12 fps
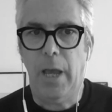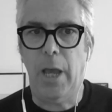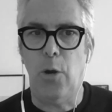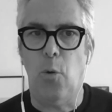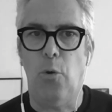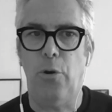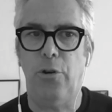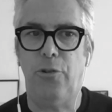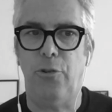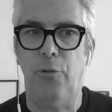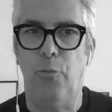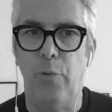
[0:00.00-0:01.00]
in order
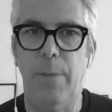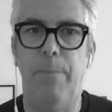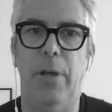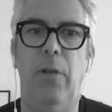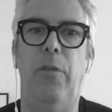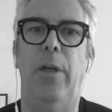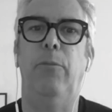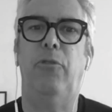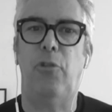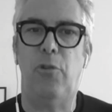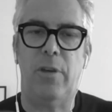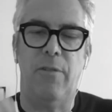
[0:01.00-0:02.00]
to rebuild them
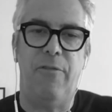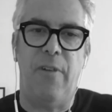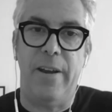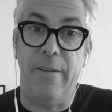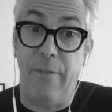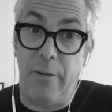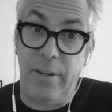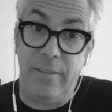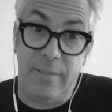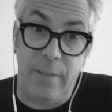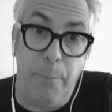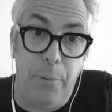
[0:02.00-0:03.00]
so you can find a very
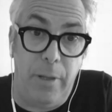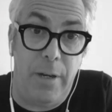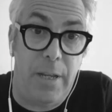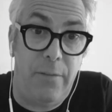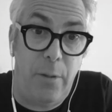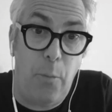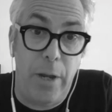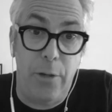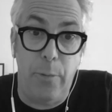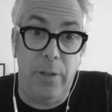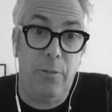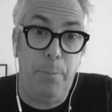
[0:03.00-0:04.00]
simple and easy way
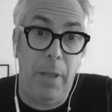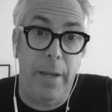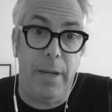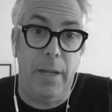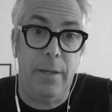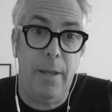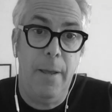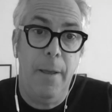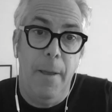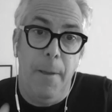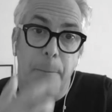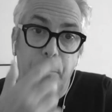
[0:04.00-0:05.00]
to explain it.
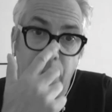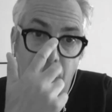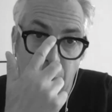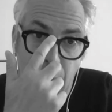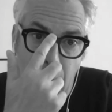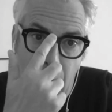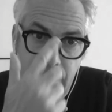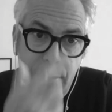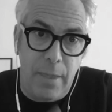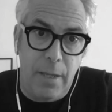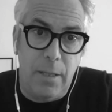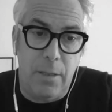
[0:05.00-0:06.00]
I
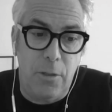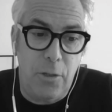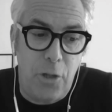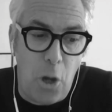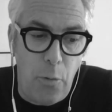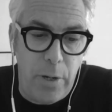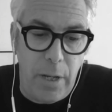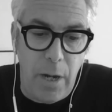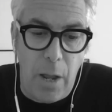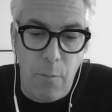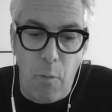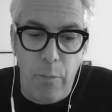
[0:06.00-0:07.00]
think Tony
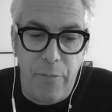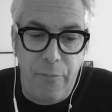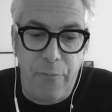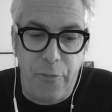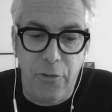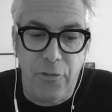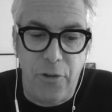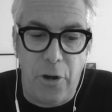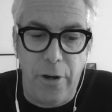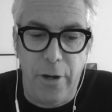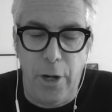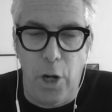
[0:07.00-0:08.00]
and I, when we first
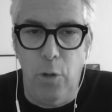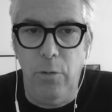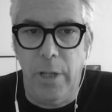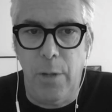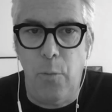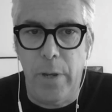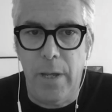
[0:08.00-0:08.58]
started at Oatly,